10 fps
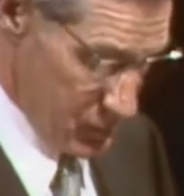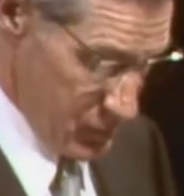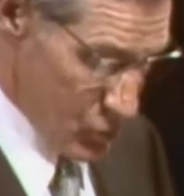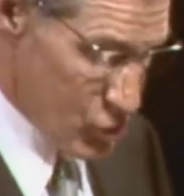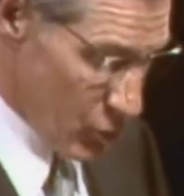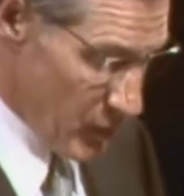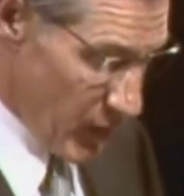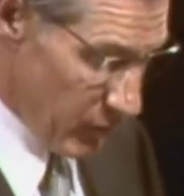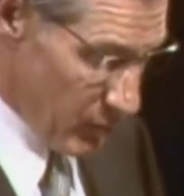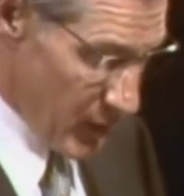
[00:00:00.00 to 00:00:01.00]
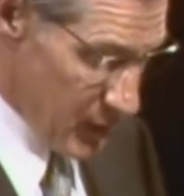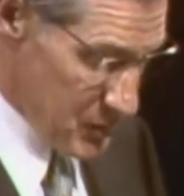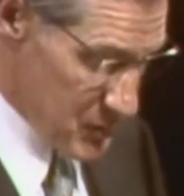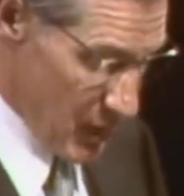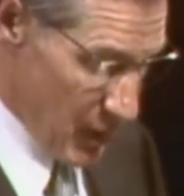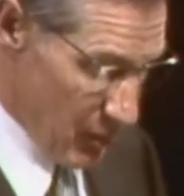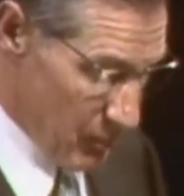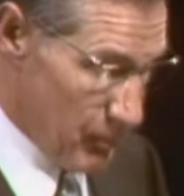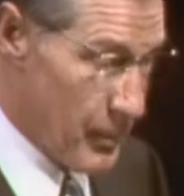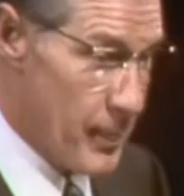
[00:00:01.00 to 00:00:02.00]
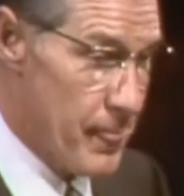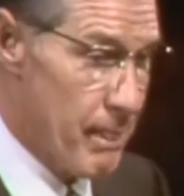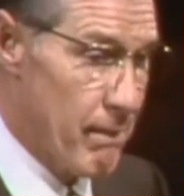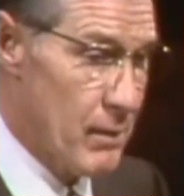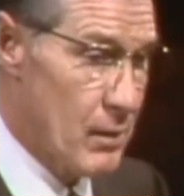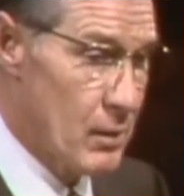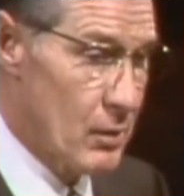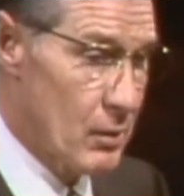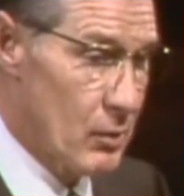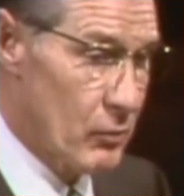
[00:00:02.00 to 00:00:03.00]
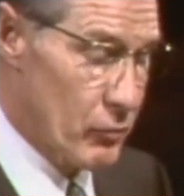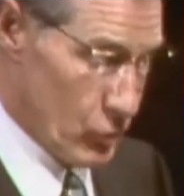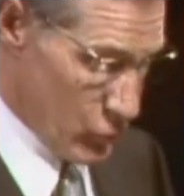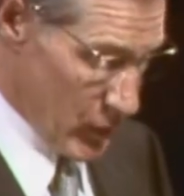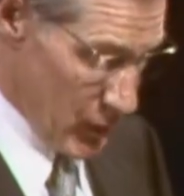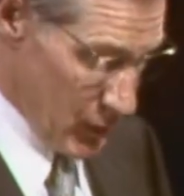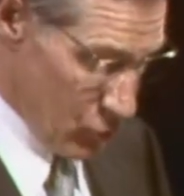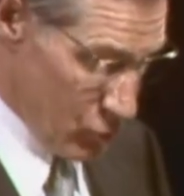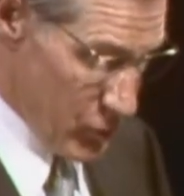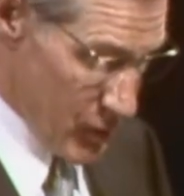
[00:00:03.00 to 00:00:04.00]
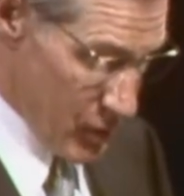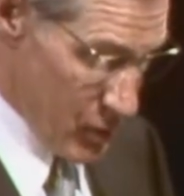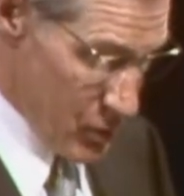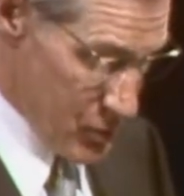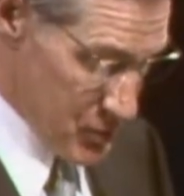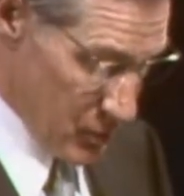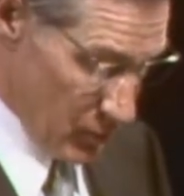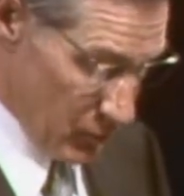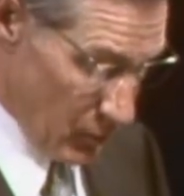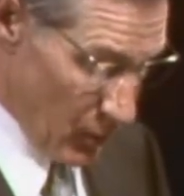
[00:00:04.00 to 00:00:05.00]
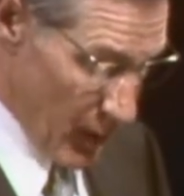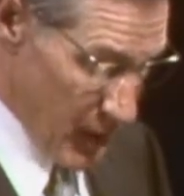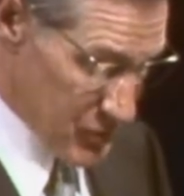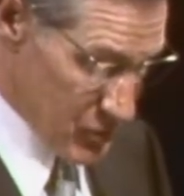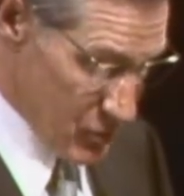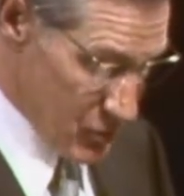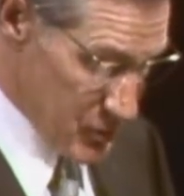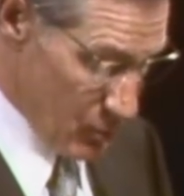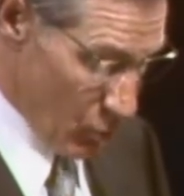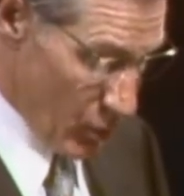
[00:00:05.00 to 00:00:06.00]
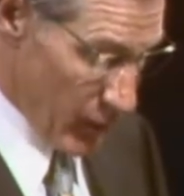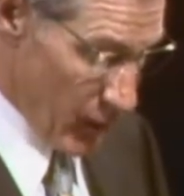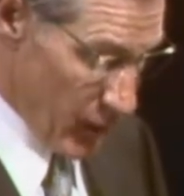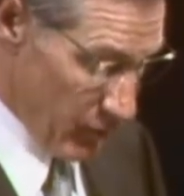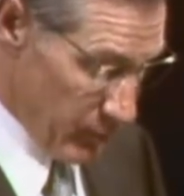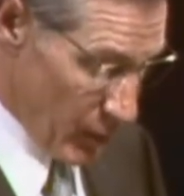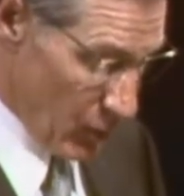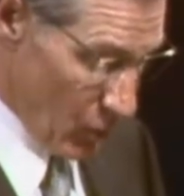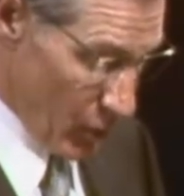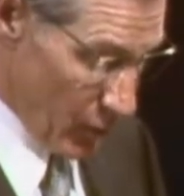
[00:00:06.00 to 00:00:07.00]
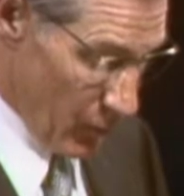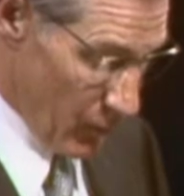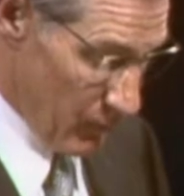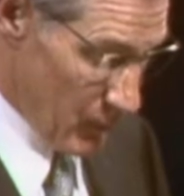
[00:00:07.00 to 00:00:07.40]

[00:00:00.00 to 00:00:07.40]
should never be the same. For 22 years and until last Thursday morning, I have been a lawyer.